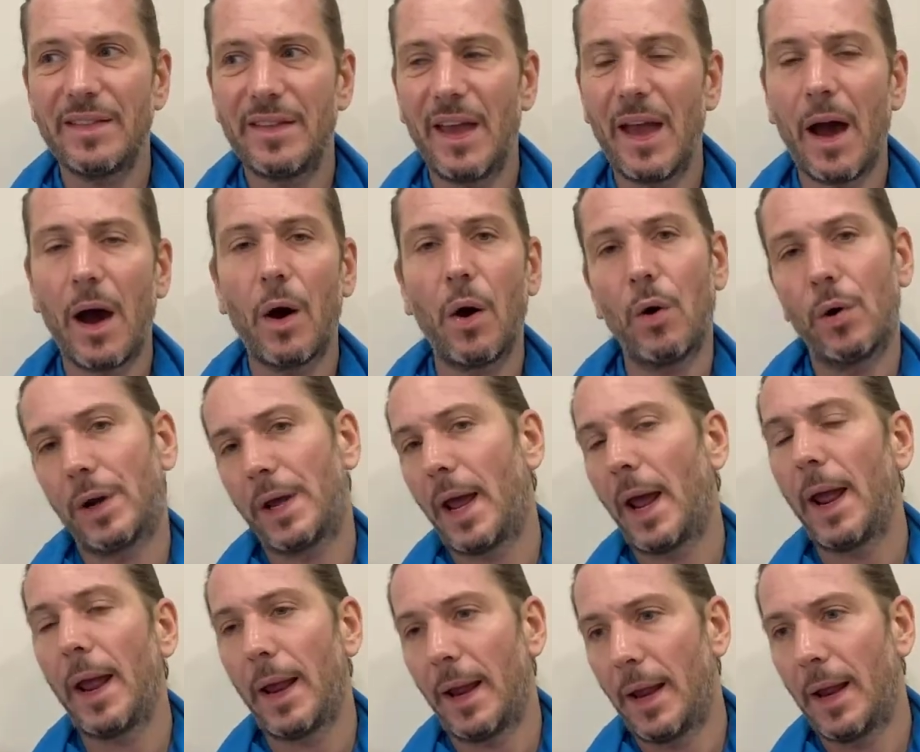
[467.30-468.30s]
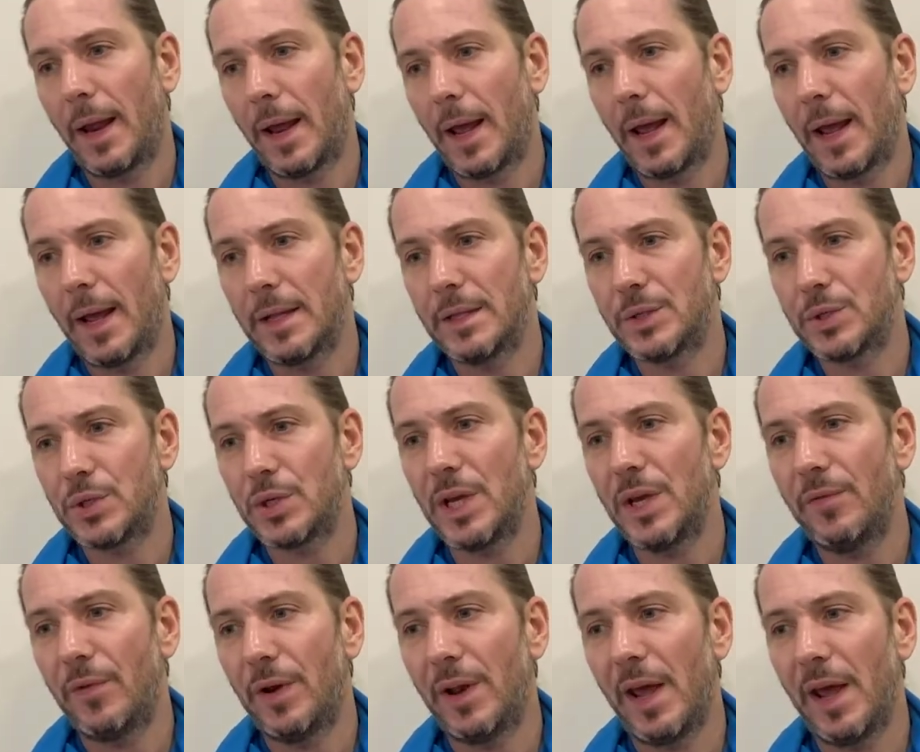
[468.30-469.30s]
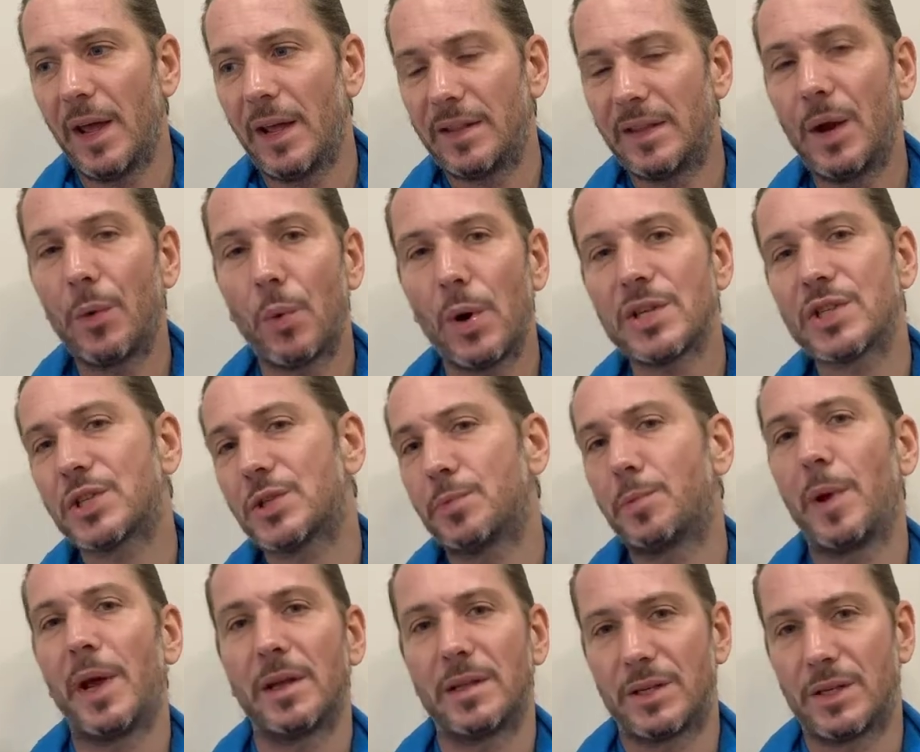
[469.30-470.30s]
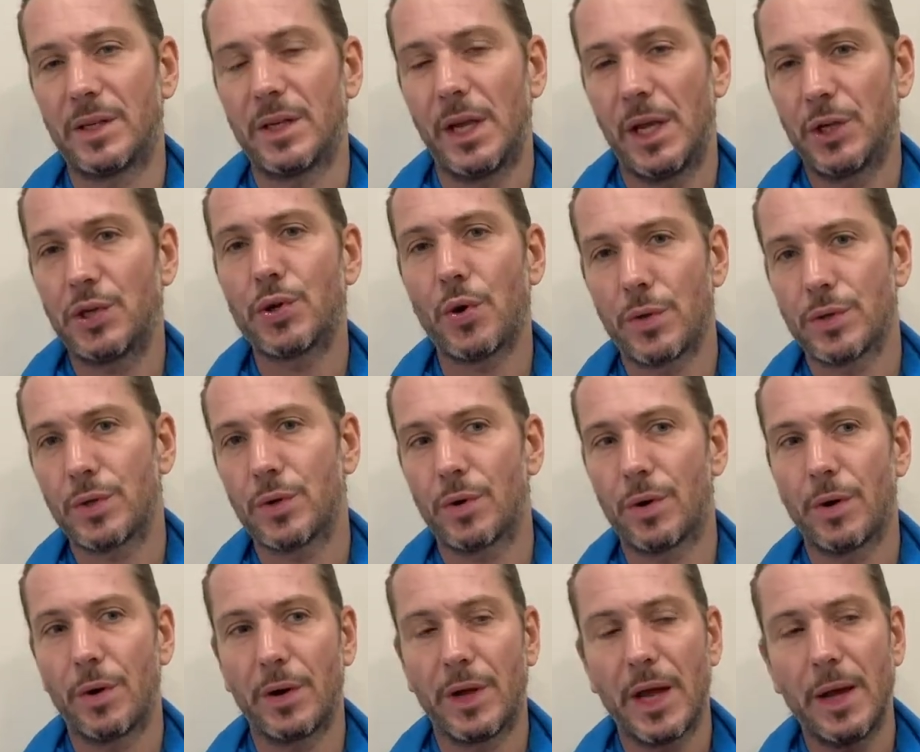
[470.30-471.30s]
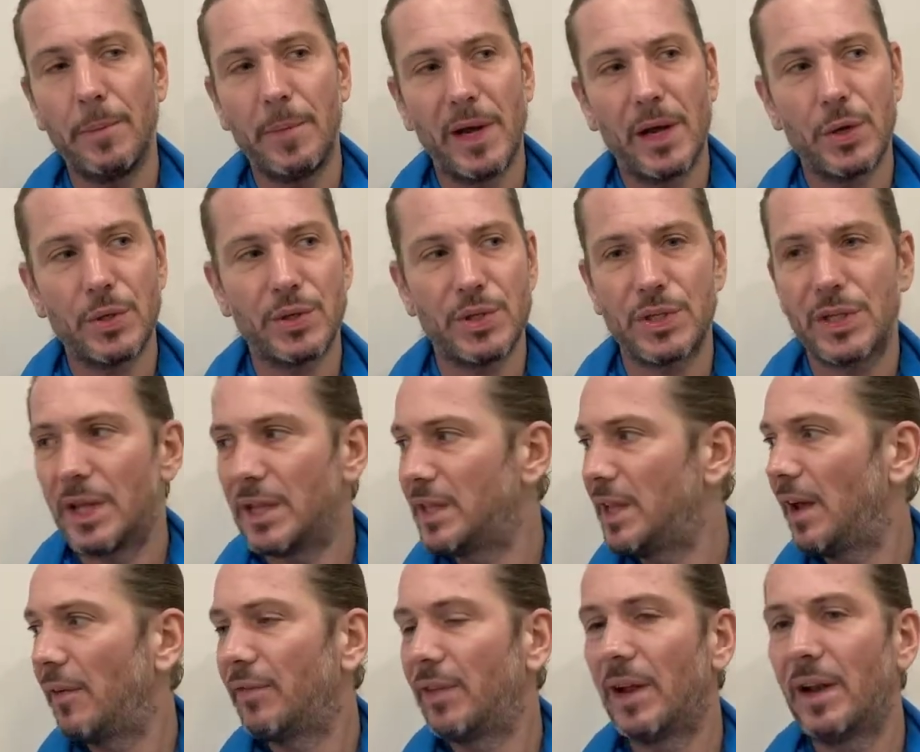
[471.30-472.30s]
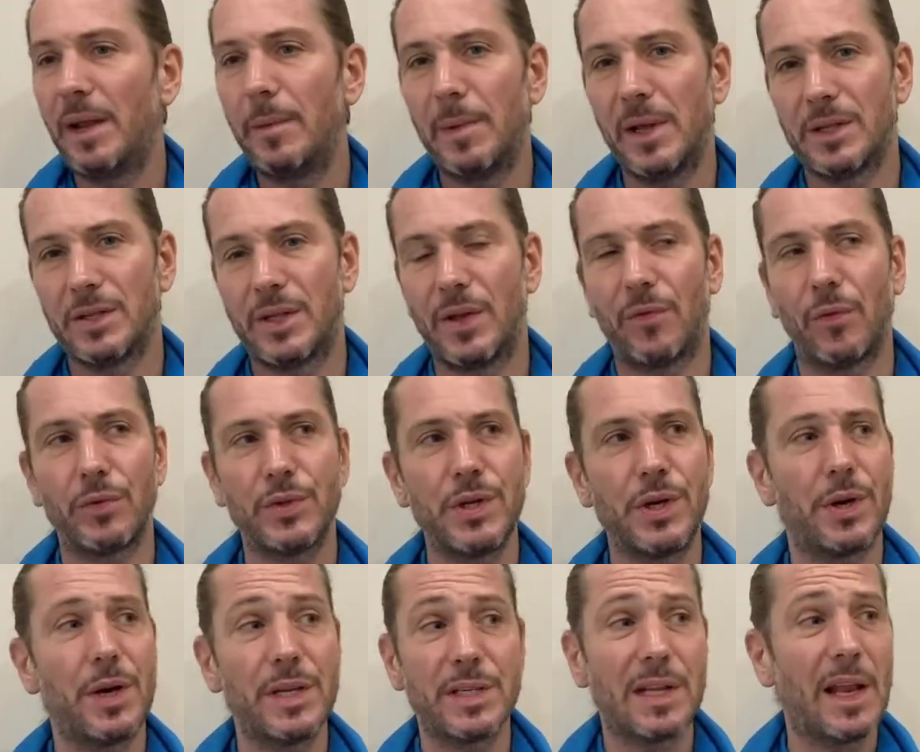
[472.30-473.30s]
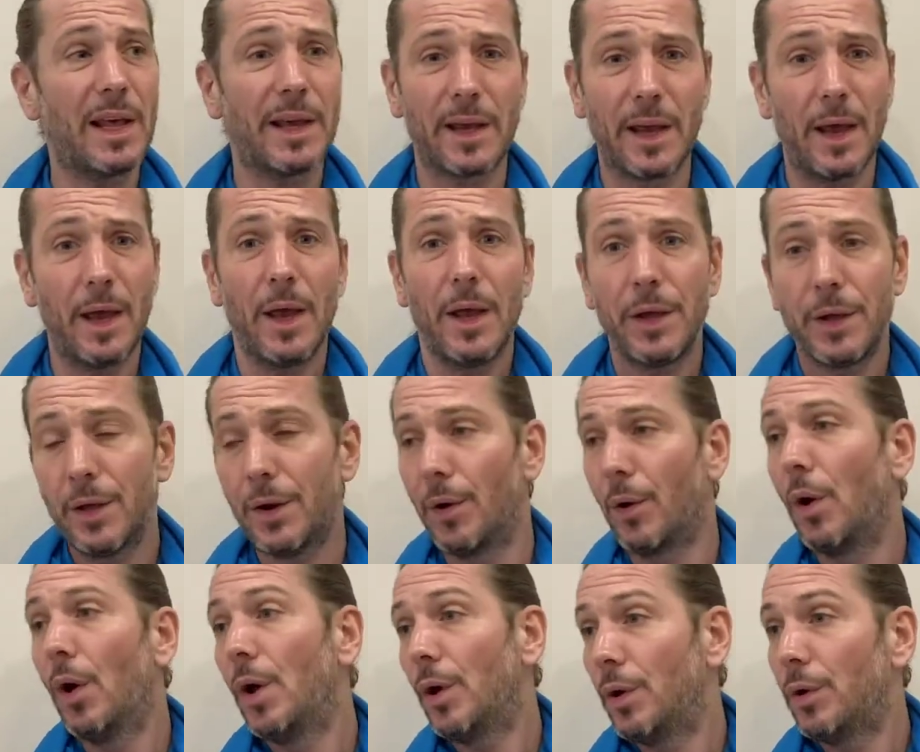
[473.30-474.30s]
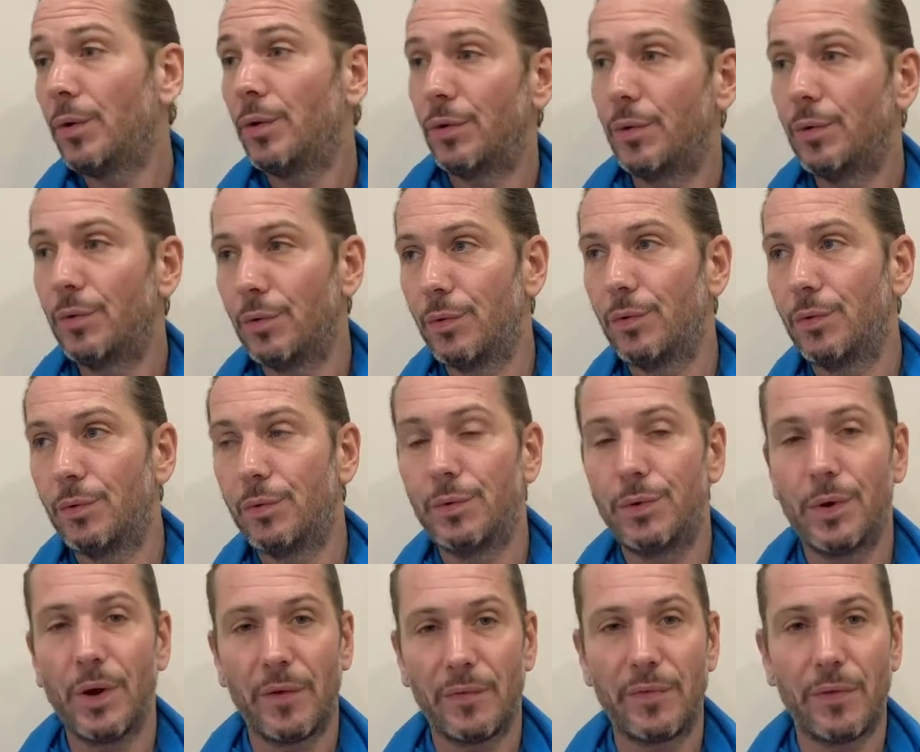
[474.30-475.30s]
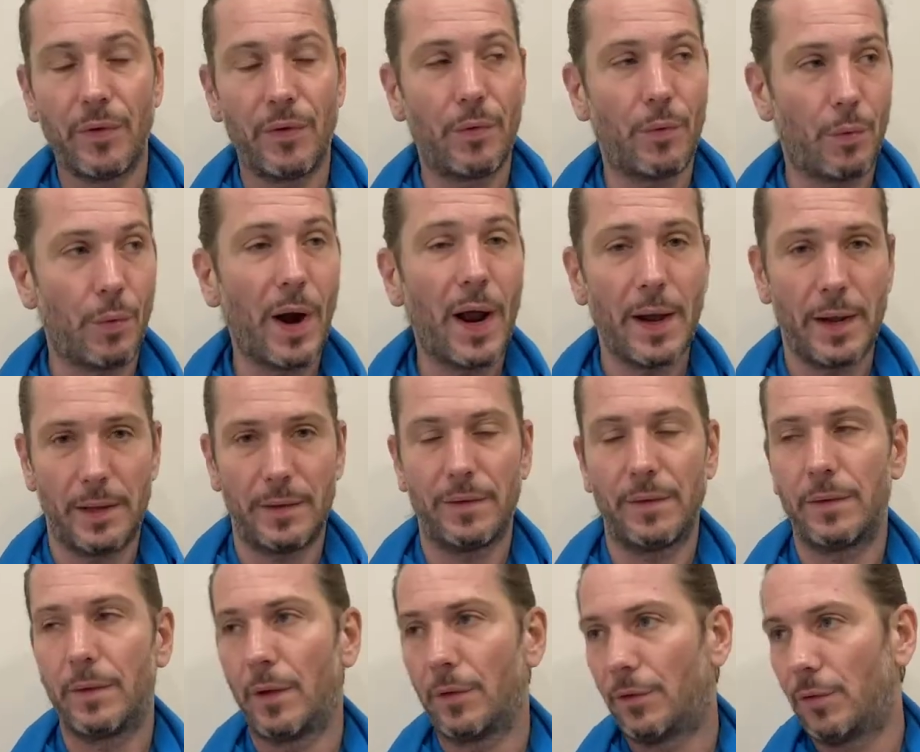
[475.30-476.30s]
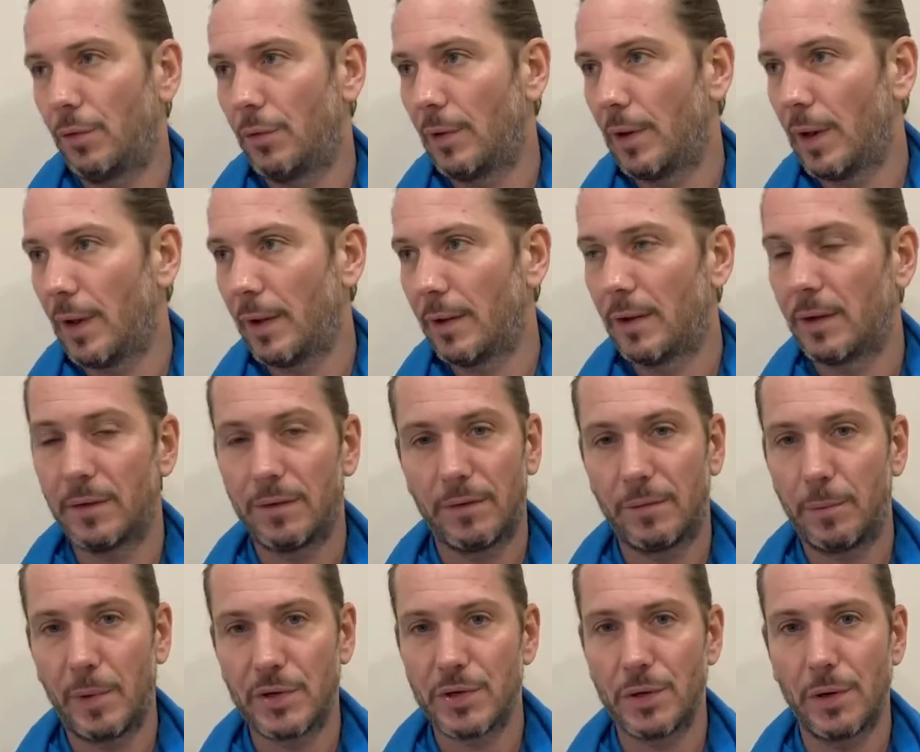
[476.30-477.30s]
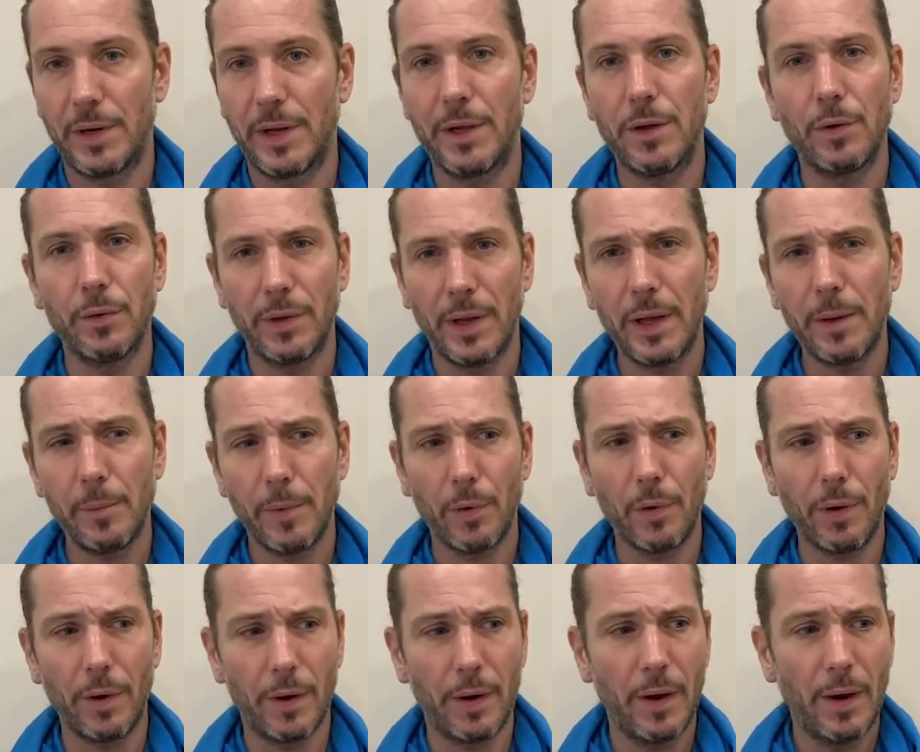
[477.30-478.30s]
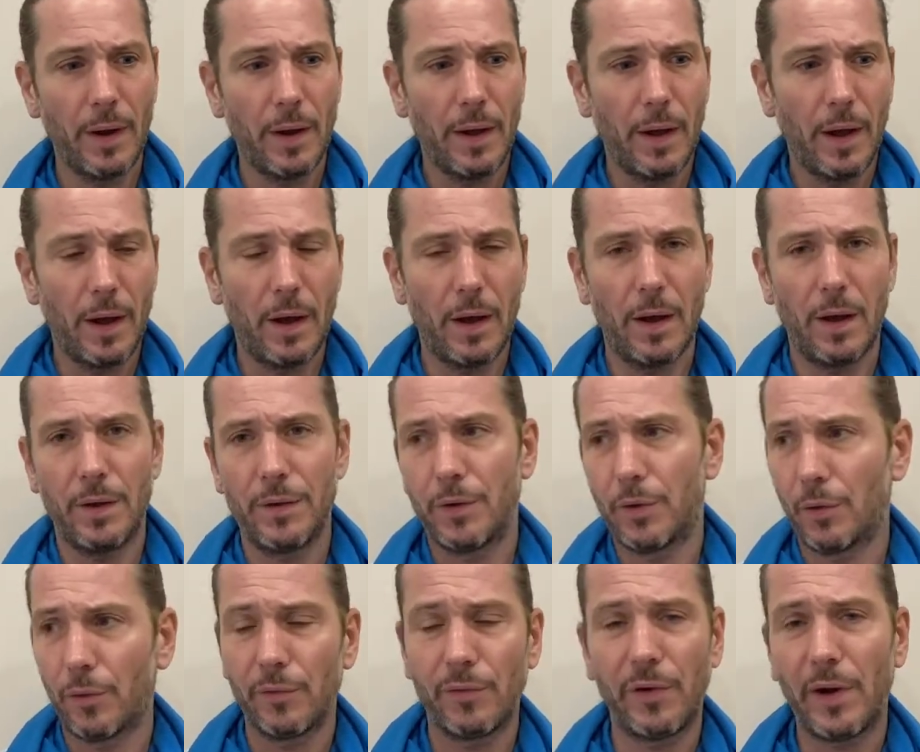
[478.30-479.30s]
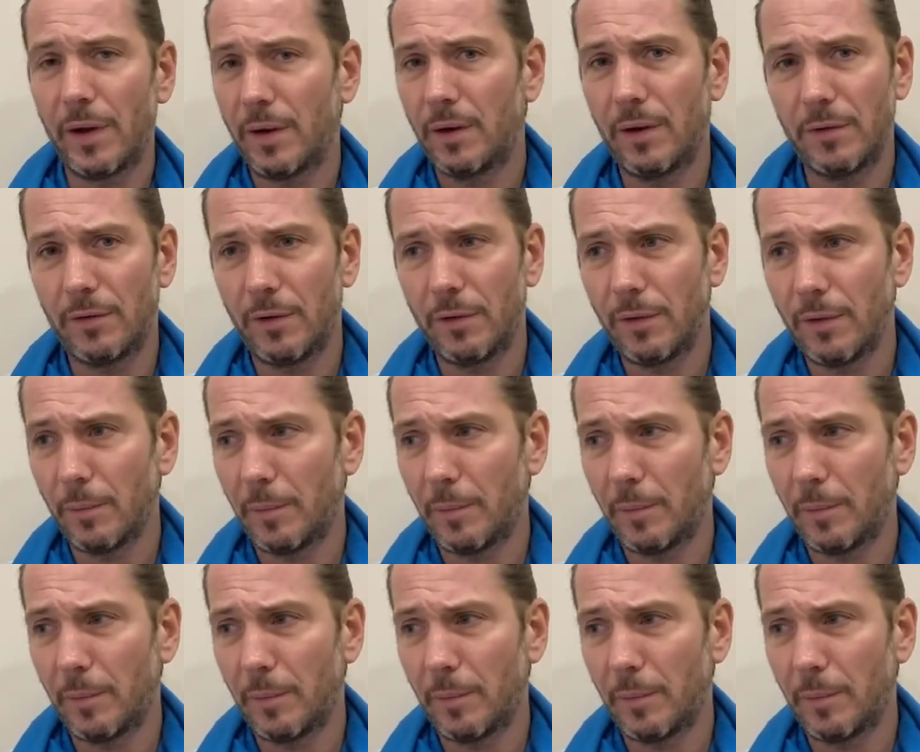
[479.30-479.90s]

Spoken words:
are okay, and even they respect each other, okay, because they have their limits, their frontier. It's like, you know, you have the right not to like, especially your neighbor. You don't fight each other